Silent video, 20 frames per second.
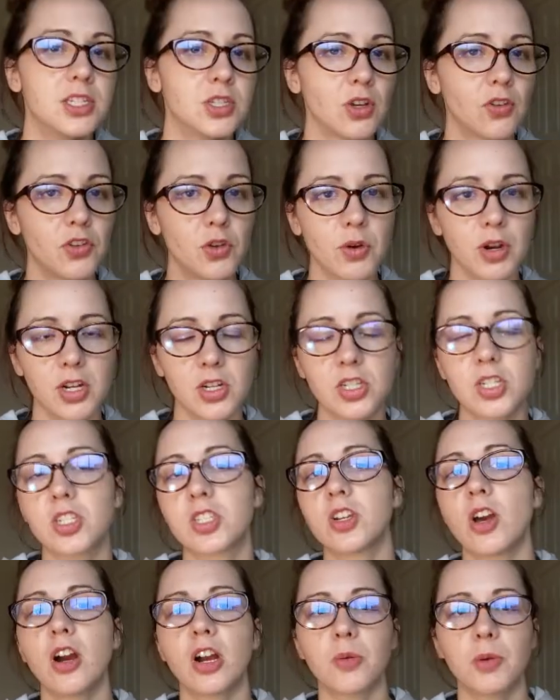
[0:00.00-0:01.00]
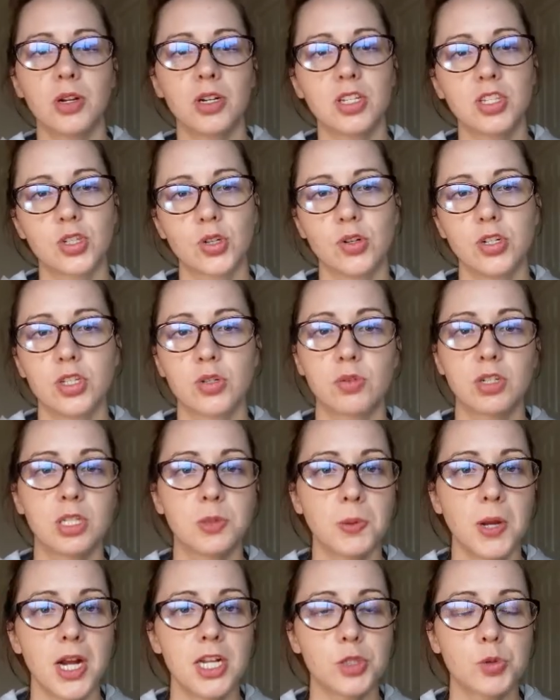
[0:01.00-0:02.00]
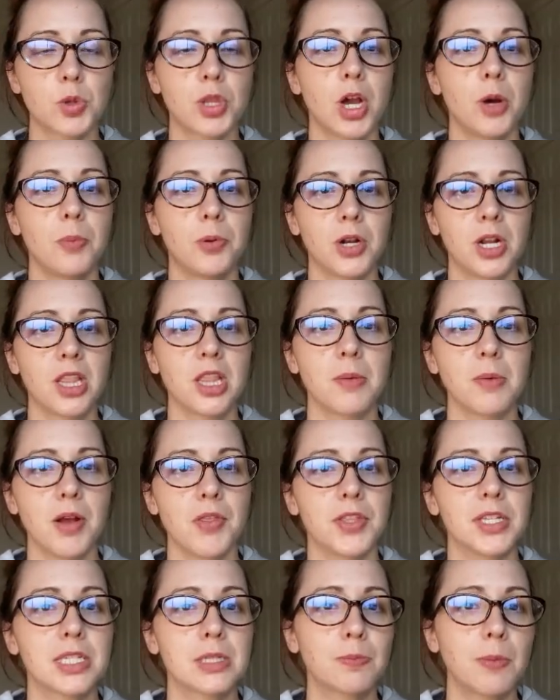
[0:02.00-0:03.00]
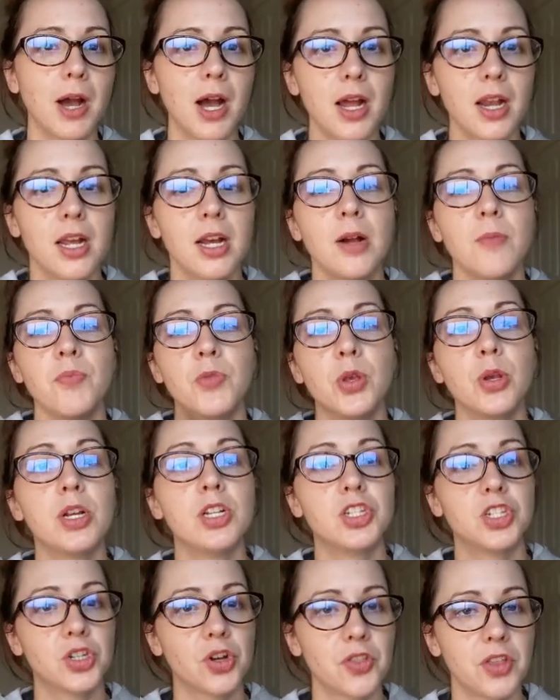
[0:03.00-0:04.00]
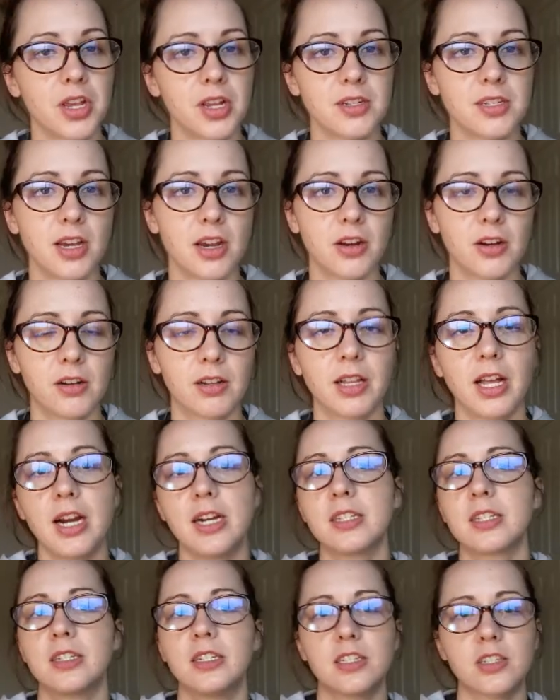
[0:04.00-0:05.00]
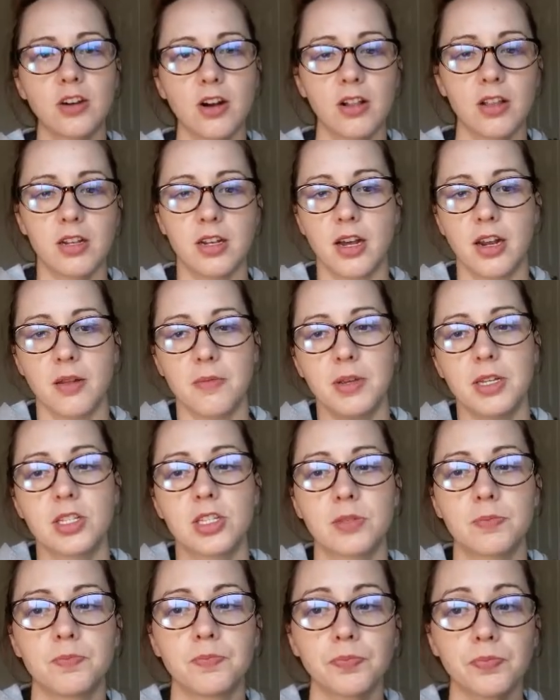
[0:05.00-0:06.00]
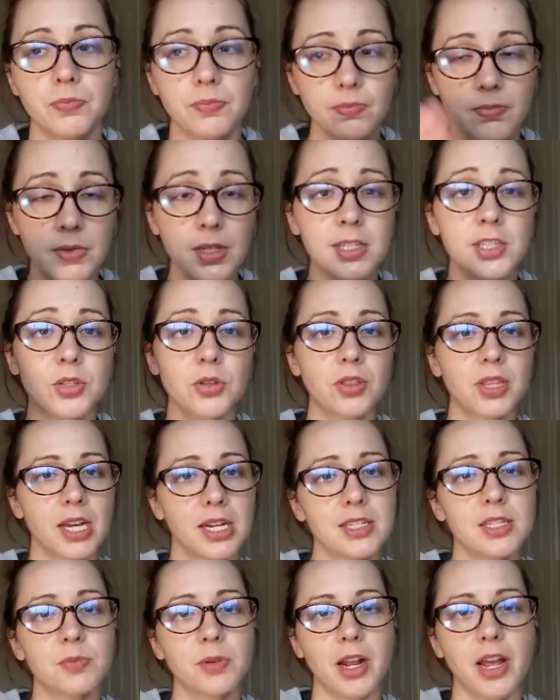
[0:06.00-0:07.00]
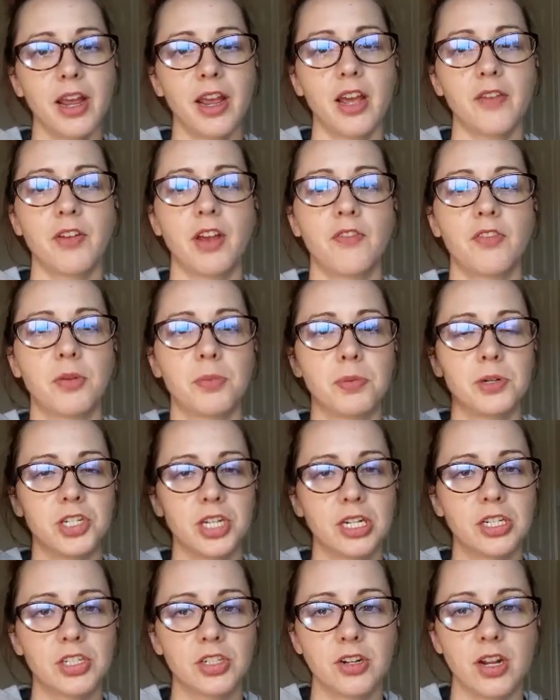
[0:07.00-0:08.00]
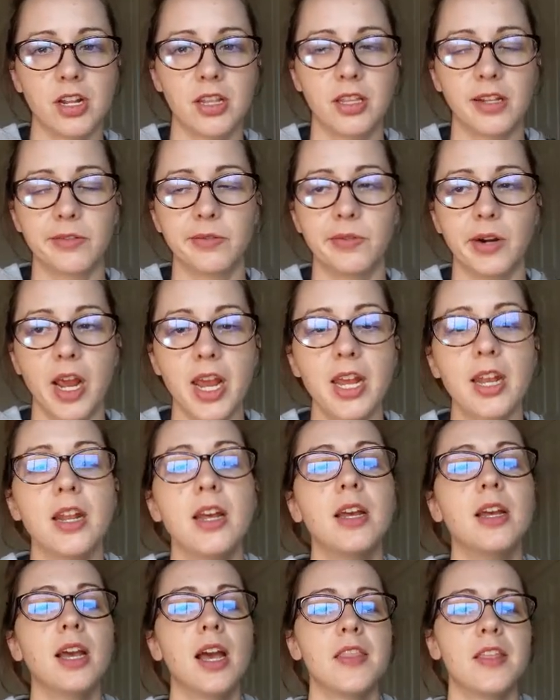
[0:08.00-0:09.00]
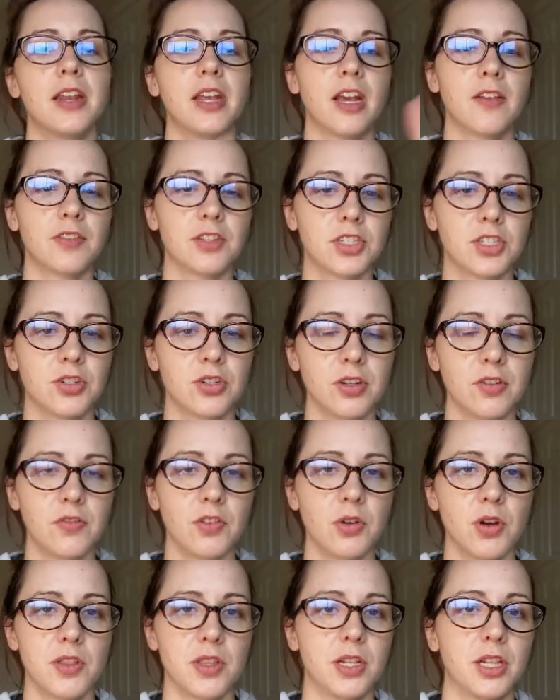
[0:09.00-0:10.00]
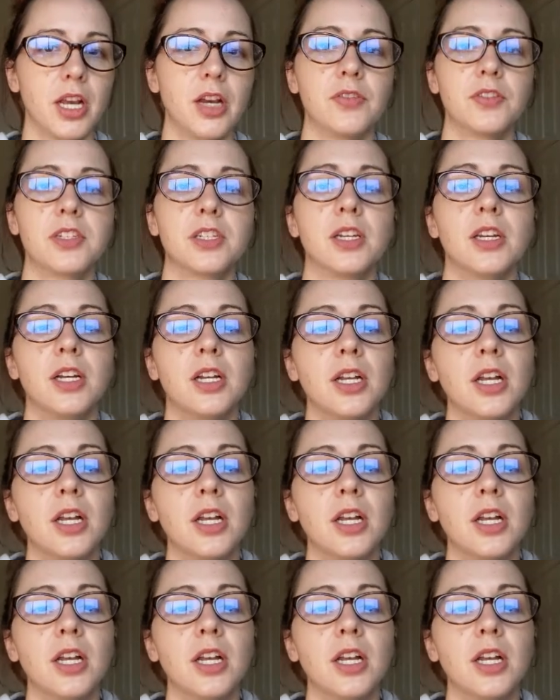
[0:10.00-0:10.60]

So if you want to just talk about a student's response without putting them on the spot, you can show the entire class and it's all anonymous. So that's what I have. I have the projector on the right, and then I have the student view on the left.